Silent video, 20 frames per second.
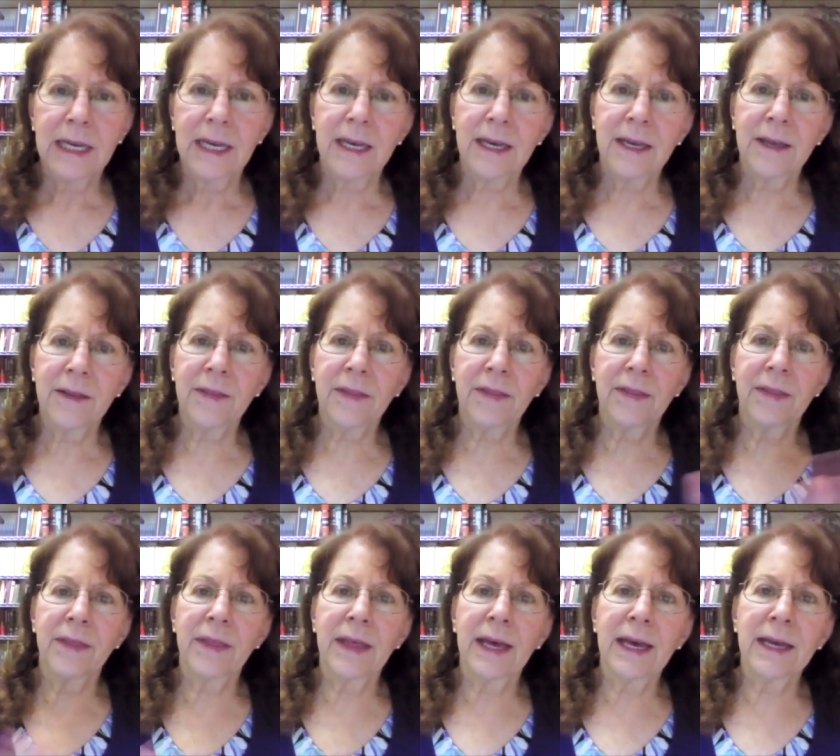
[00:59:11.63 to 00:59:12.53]
And
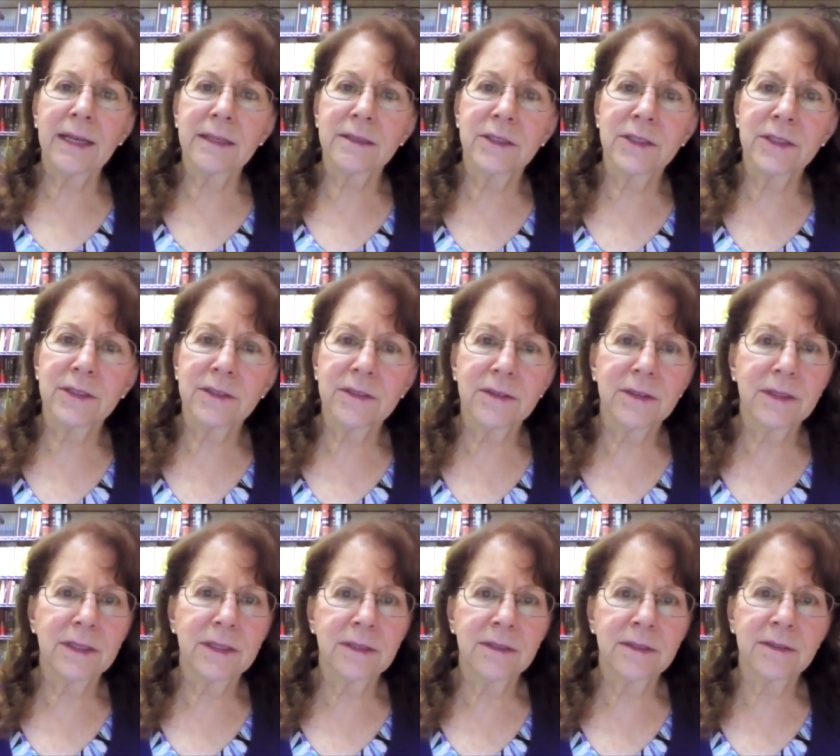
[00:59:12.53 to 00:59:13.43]
that just
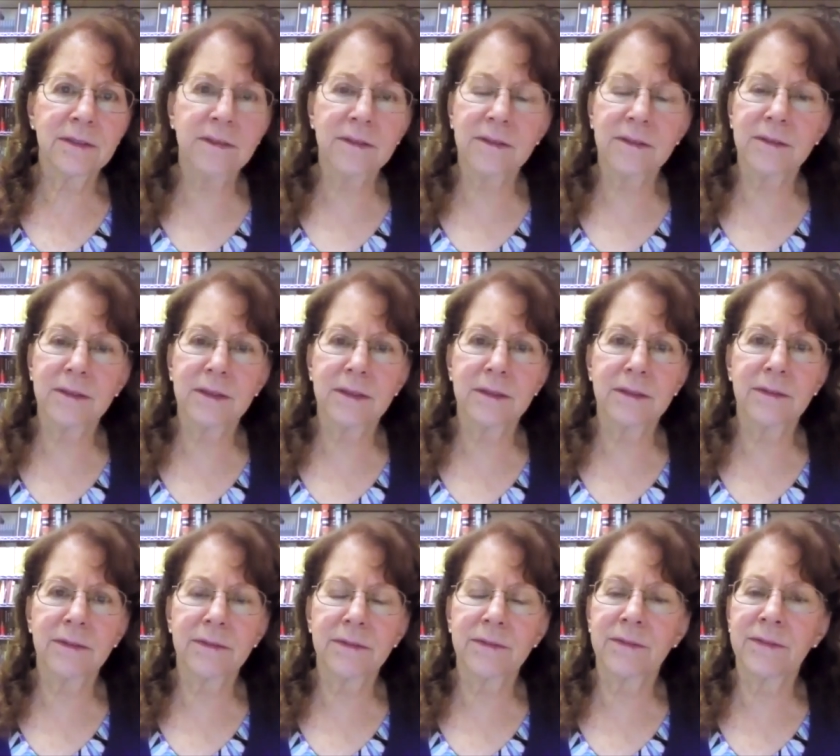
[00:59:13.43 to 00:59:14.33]
is
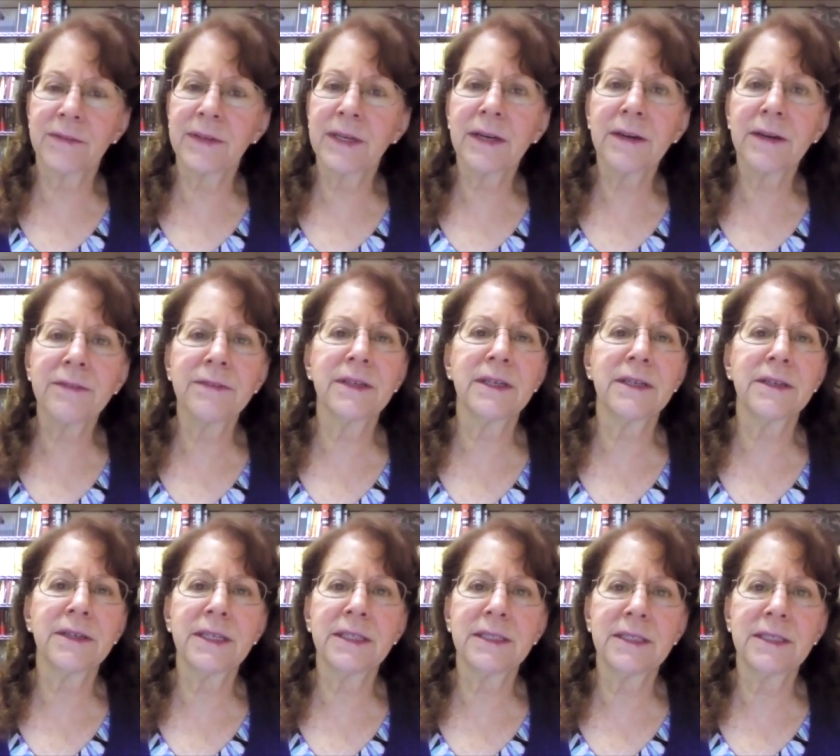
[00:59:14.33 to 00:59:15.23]
uh, very,
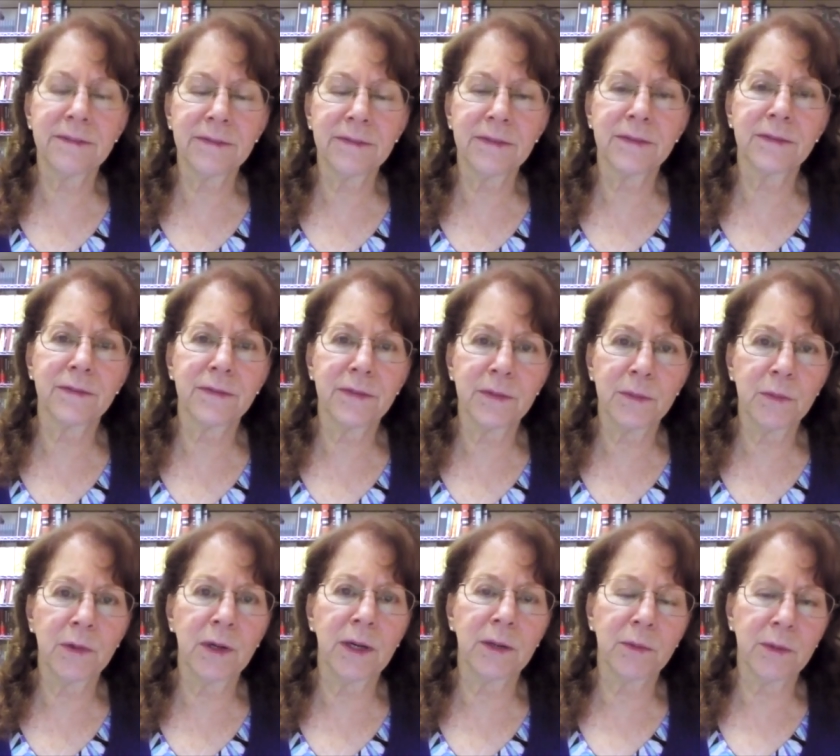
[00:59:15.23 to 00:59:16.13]
very different from
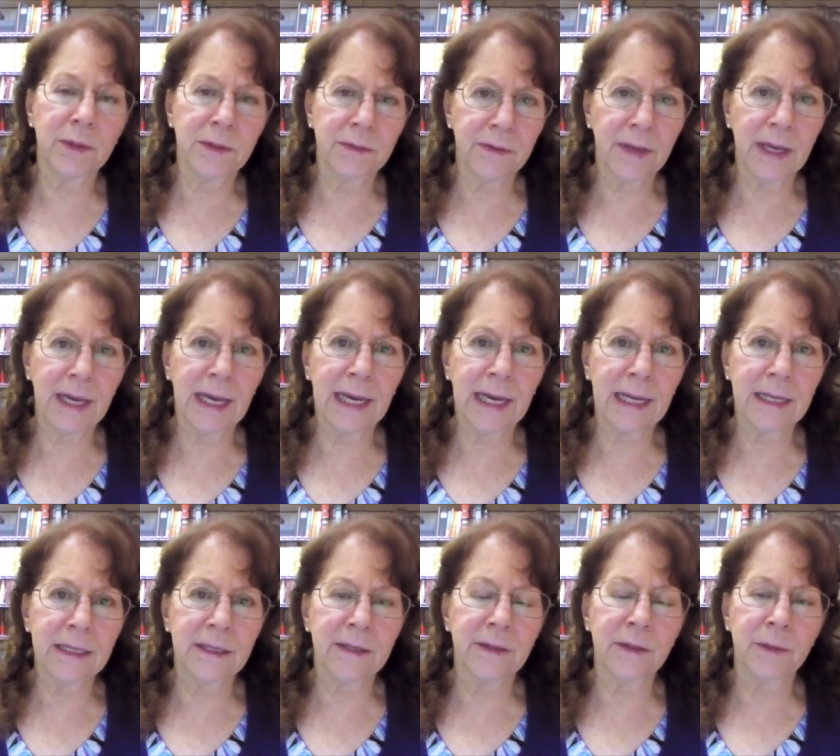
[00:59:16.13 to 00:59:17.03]
what we've had
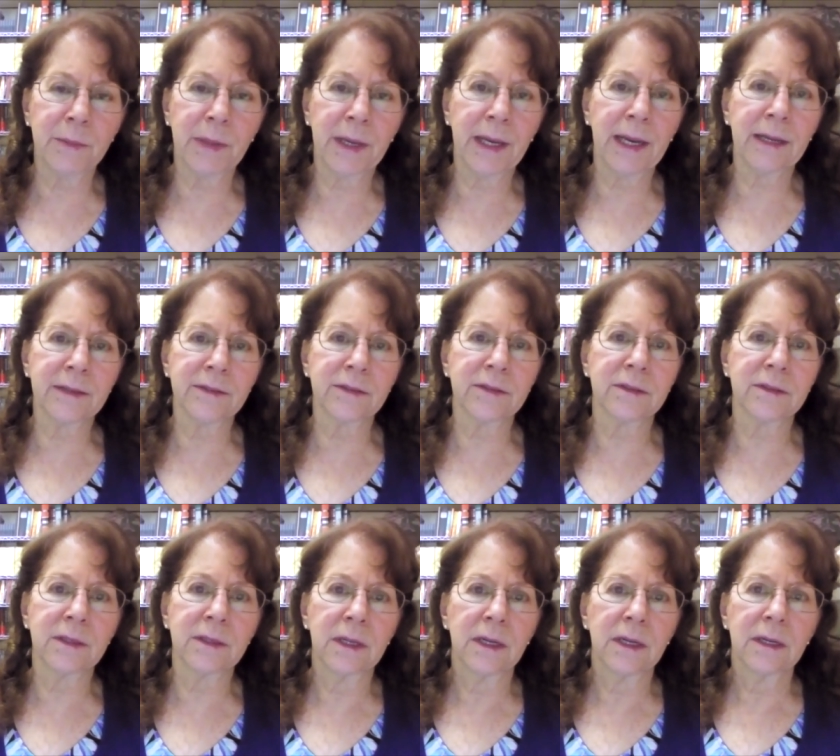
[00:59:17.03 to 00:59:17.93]
in the past,
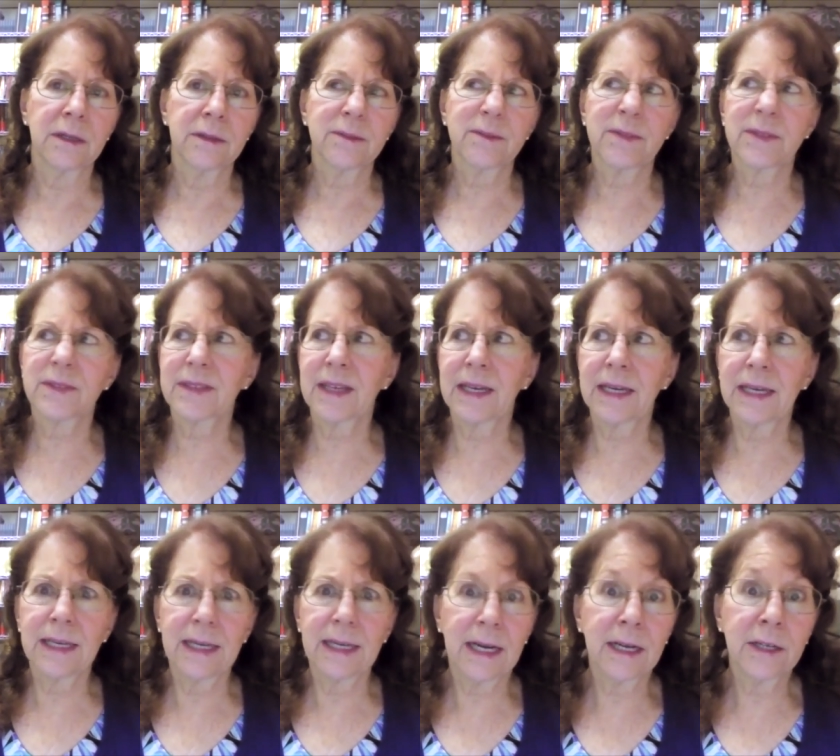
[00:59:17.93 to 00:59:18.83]

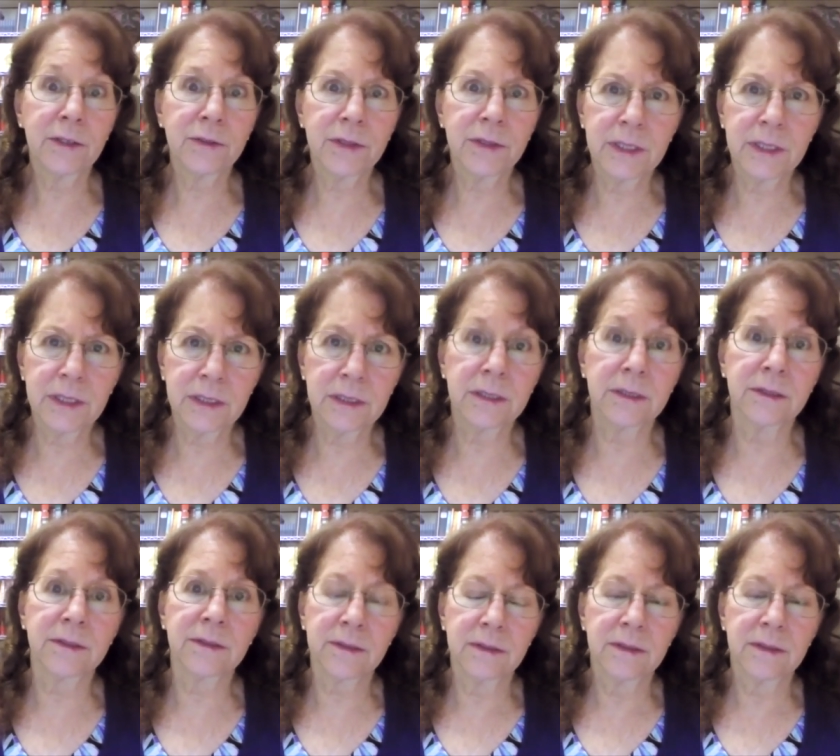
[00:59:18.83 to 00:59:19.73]
say, 100
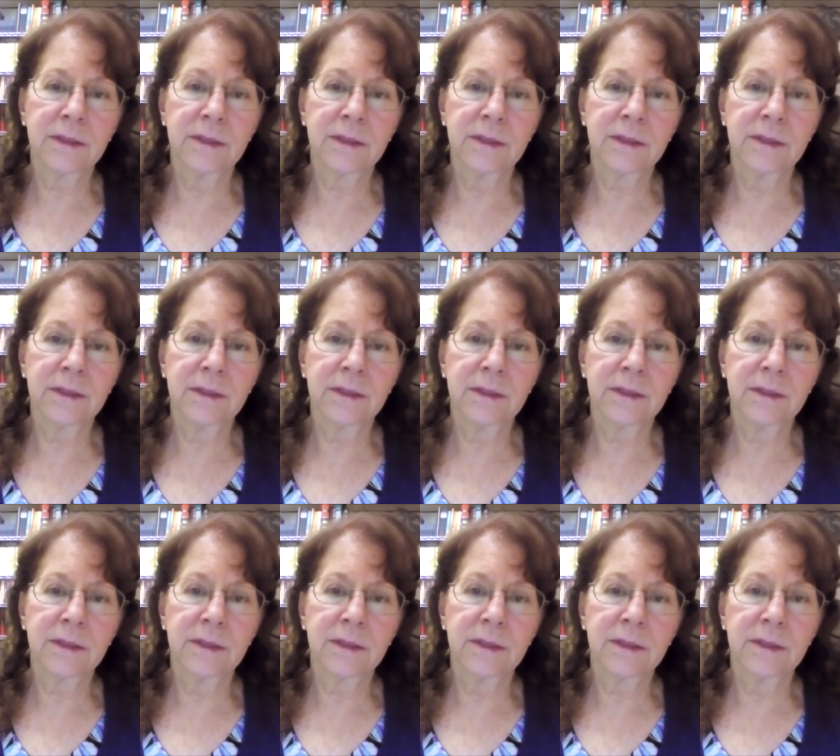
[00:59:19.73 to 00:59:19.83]
years.